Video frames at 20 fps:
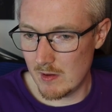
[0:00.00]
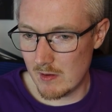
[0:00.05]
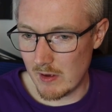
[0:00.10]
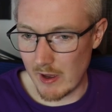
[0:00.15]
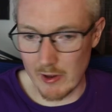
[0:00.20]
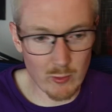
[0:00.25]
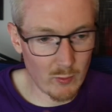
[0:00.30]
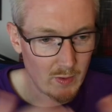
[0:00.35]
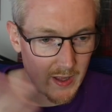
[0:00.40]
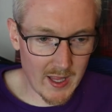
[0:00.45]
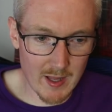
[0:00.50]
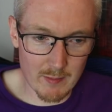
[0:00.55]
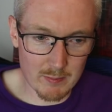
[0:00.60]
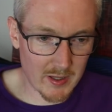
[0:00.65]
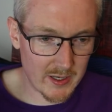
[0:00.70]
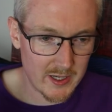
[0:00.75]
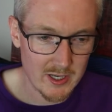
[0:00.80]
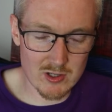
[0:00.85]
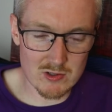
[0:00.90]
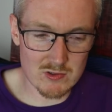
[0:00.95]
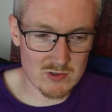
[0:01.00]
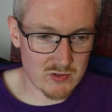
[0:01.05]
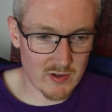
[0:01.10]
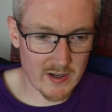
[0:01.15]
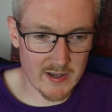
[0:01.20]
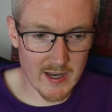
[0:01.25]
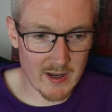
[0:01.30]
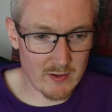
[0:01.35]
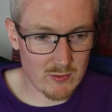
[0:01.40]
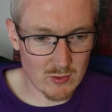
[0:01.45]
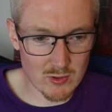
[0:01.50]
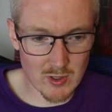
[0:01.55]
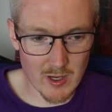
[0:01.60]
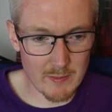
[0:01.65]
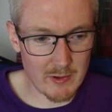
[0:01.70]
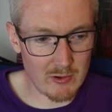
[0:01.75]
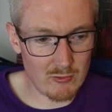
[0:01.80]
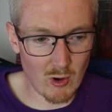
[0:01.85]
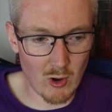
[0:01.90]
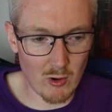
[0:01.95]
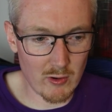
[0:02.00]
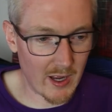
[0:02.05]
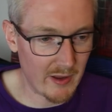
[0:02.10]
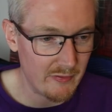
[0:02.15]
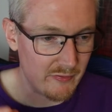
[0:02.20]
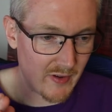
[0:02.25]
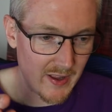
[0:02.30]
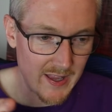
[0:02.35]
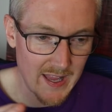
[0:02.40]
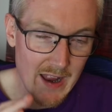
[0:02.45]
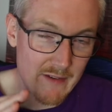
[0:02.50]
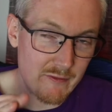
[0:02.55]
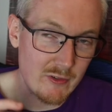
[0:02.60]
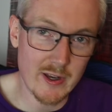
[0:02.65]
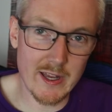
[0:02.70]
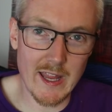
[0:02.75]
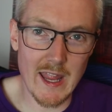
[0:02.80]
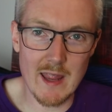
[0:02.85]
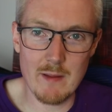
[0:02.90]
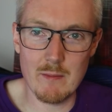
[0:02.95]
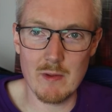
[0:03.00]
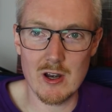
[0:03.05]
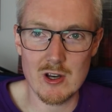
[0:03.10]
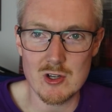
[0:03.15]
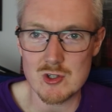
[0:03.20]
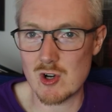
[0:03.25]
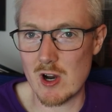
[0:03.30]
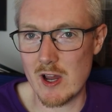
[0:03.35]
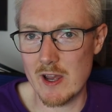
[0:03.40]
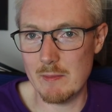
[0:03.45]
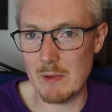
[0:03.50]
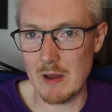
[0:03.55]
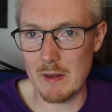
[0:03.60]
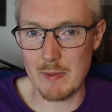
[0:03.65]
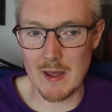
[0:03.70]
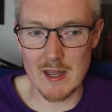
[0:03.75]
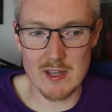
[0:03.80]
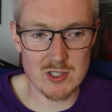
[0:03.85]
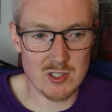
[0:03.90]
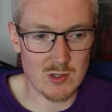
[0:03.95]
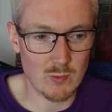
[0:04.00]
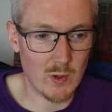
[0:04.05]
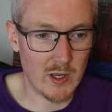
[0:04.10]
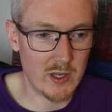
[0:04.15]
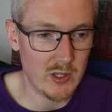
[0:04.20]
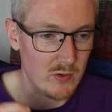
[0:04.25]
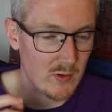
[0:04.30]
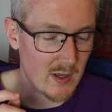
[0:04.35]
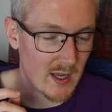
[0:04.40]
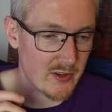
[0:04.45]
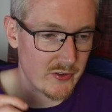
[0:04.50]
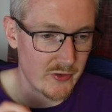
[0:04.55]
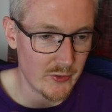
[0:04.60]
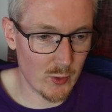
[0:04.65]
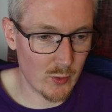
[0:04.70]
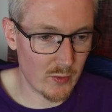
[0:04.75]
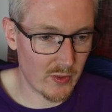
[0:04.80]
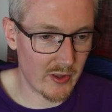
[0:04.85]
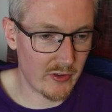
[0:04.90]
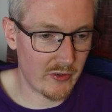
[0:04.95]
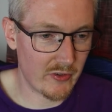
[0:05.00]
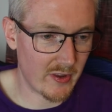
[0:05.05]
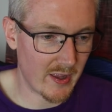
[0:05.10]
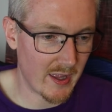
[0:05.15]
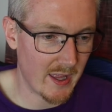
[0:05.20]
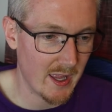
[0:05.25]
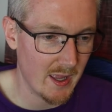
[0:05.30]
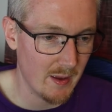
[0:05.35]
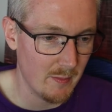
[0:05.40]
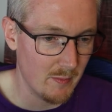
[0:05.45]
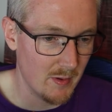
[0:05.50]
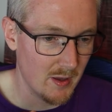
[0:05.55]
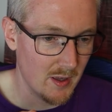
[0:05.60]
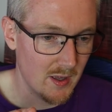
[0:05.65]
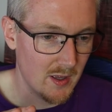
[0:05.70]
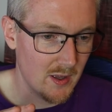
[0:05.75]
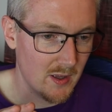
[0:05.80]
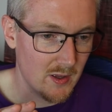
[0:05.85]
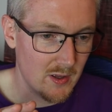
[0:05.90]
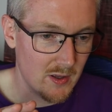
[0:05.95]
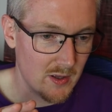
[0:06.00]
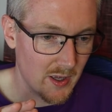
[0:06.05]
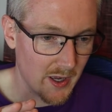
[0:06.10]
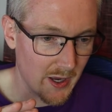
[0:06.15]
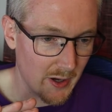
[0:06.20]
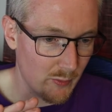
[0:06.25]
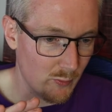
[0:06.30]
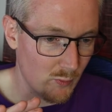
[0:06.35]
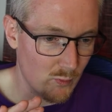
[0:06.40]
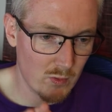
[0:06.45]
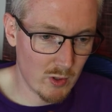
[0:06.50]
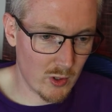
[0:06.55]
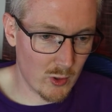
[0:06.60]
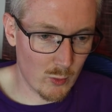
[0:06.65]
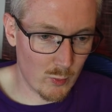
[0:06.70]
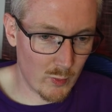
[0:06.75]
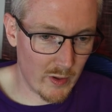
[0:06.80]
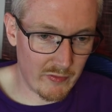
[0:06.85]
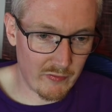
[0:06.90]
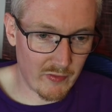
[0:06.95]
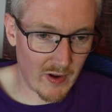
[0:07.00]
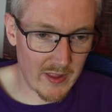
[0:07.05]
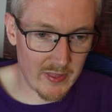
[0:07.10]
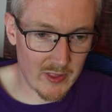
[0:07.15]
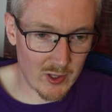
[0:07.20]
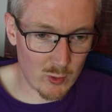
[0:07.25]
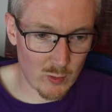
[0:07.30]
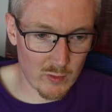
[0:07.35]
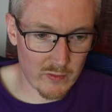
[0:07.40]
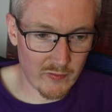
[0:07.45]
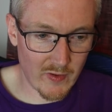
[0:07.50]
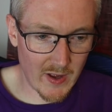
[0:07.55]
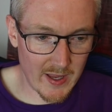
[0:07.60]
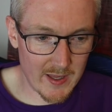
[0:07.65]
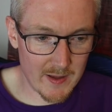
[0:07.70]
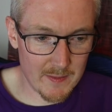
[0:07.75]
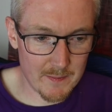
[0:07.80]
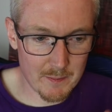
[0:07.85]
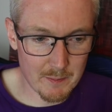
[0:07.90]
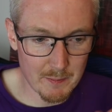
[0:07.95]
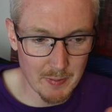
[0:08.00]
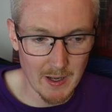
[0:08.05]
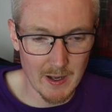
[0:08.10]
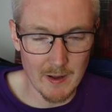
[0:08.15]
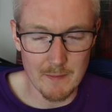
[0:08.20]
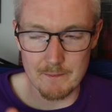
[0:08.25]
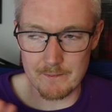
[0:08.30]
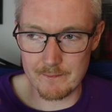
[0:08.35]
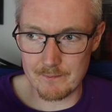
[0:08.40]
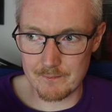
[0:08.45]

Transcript: I don't hate Blood Angels right now, don't get me wrong. I fight every game and I try my best to win. You guys know this. And, you know, we fight the good fight. But